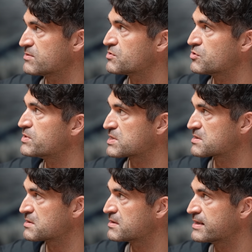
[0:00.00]
it would
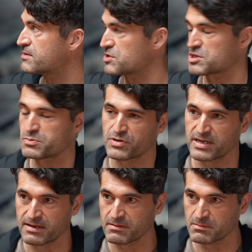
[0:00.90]
almost certainly just
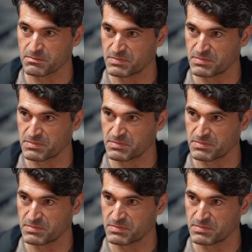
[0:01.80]
spread out